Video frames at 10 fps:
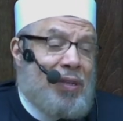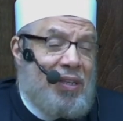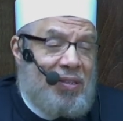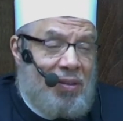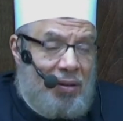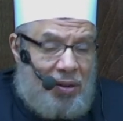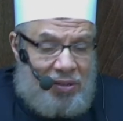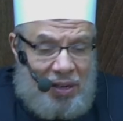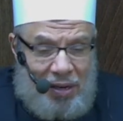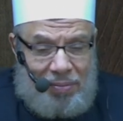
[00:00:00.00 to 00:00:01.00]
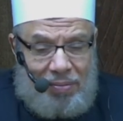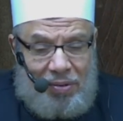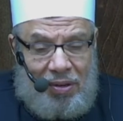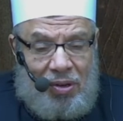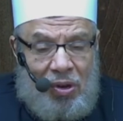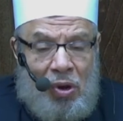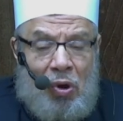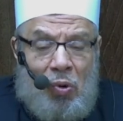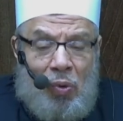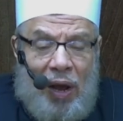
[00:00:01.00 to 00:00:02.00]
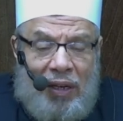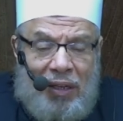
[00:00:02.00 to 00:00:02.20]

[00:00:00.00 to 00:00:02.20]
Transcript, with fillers: and the Prophet Prophet's masjid.